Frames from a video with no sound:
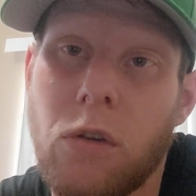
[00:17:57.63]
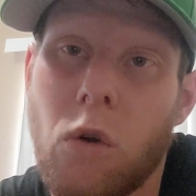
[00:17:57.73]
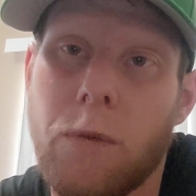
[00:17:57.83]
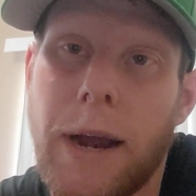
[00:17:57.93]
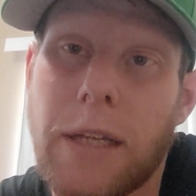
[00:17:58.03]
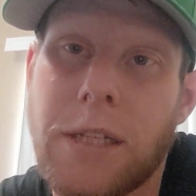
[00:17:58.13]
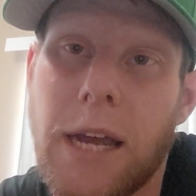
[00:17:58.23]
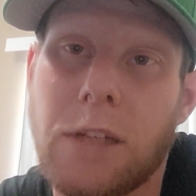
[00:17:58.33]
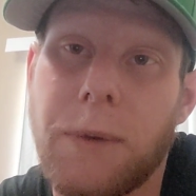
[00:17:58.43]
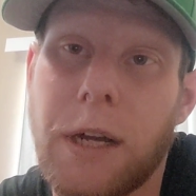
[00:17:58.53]
quarterback
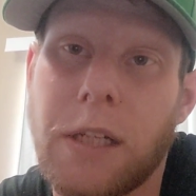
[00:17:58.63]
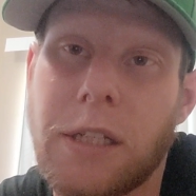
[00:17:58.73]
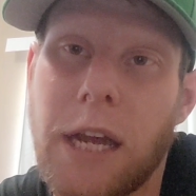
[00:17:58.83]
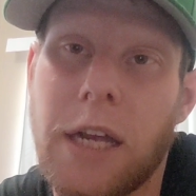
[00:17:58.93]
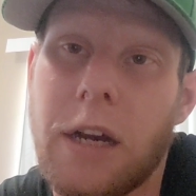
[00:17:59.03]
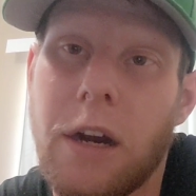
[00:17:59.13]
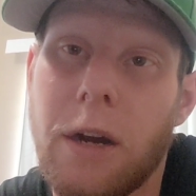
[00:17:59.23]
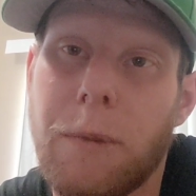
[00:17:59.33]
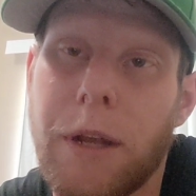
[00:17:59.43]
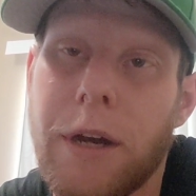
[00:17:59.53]
sacks by a secondary
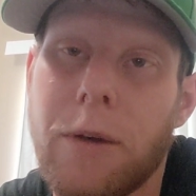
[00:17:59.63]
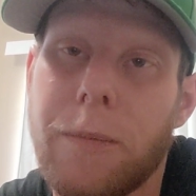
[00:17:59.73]
player,